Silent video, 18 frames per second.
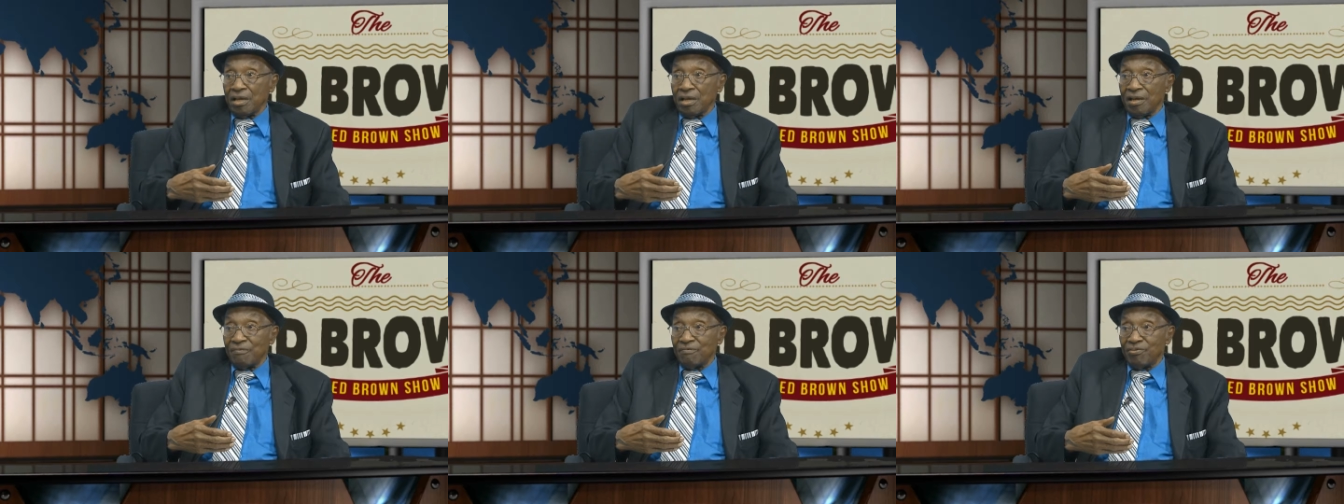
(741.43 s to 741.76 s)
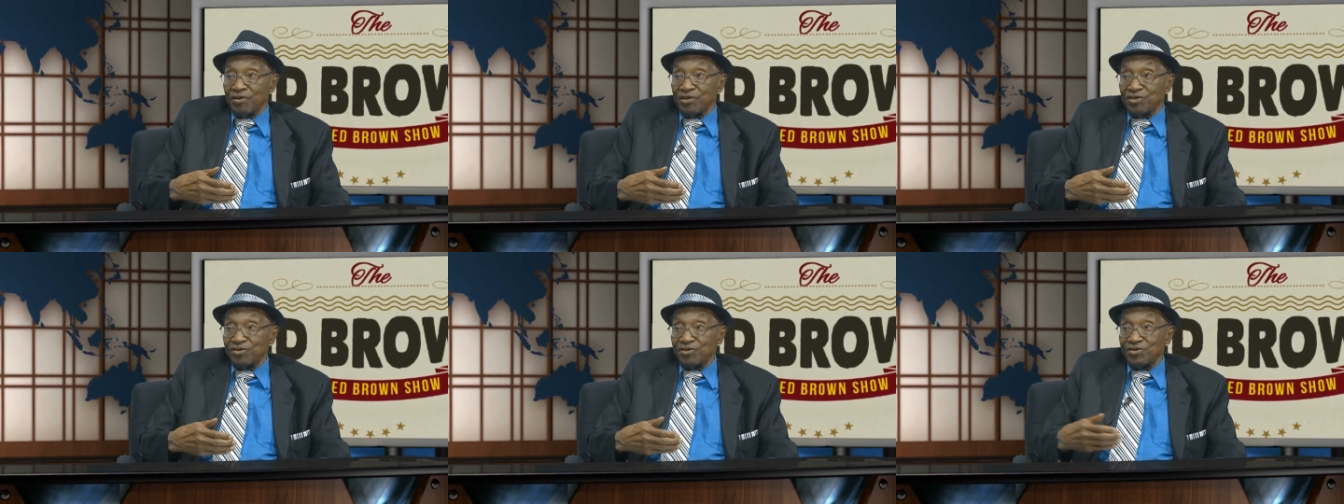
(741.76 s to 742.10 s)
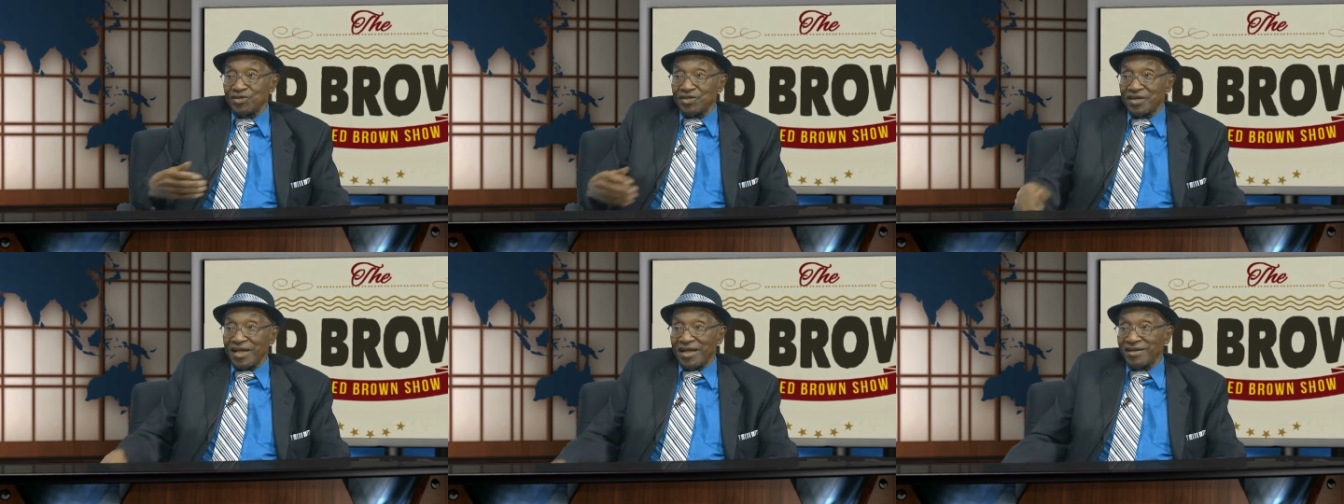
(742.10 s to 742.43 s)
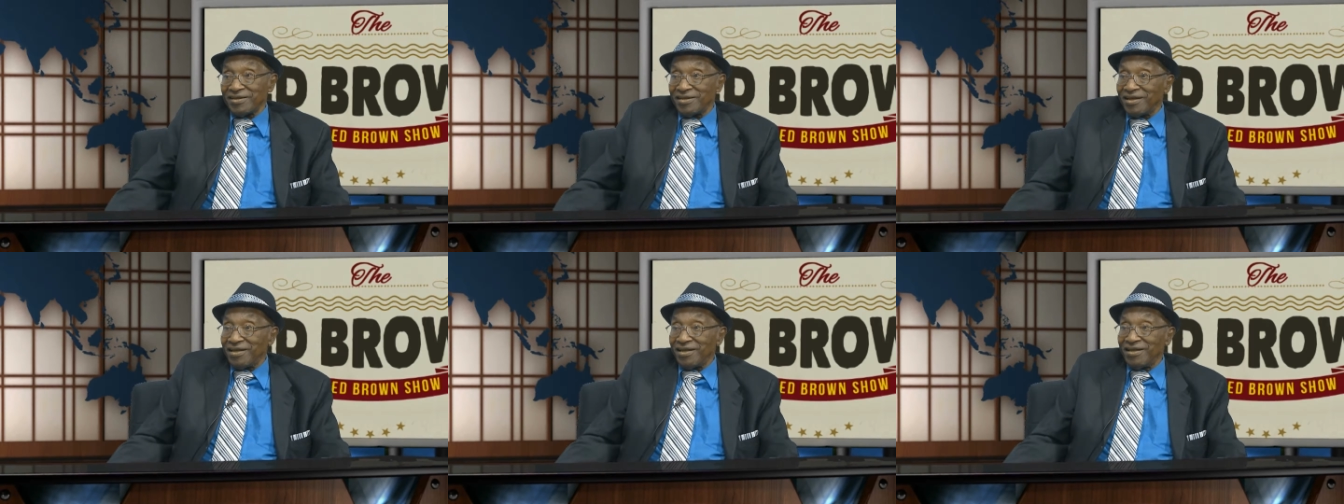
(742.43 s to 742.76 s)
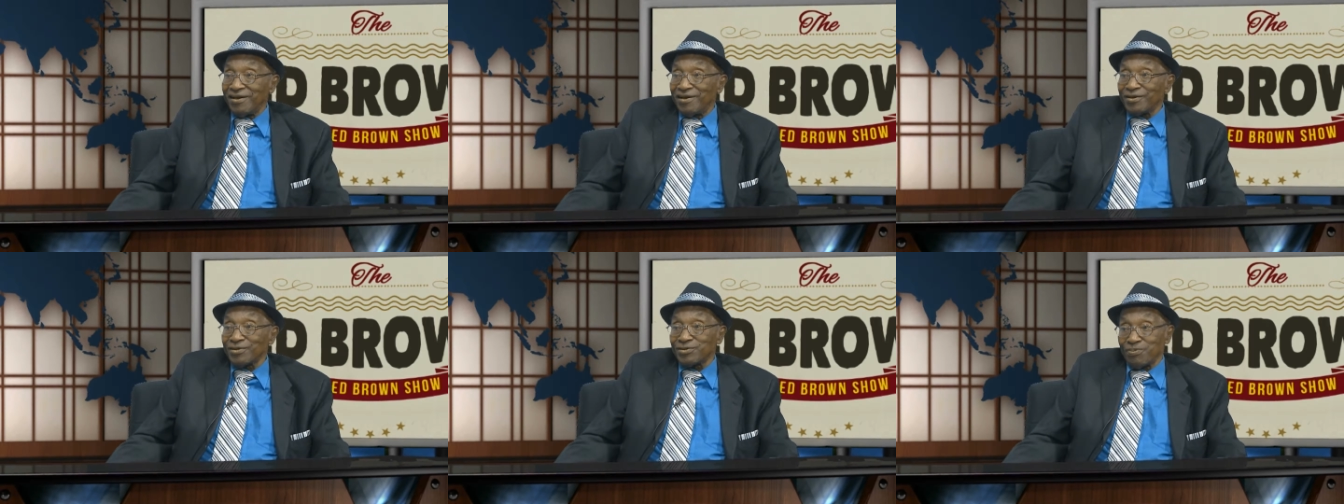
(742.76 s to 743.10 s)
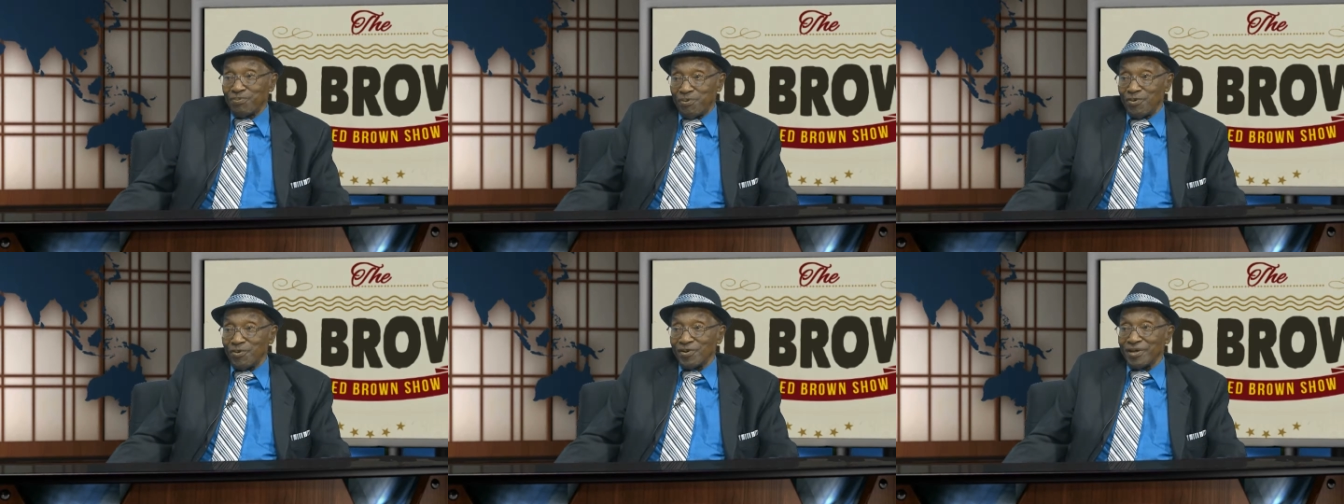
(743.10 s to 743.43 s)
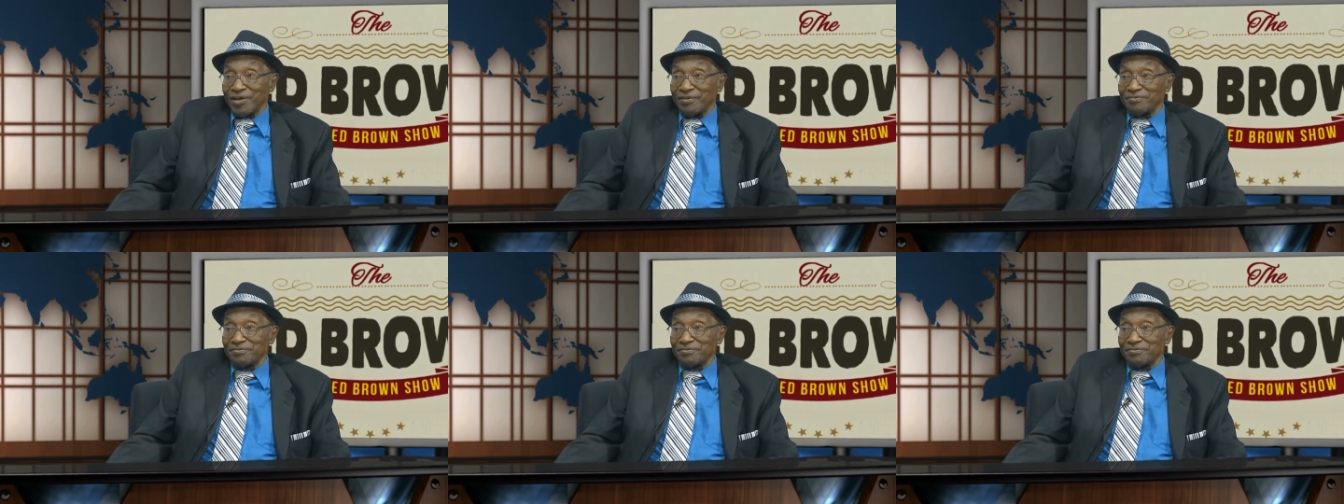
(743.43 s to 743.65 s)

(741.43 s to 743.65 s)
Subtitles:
in Prince George County are supporting?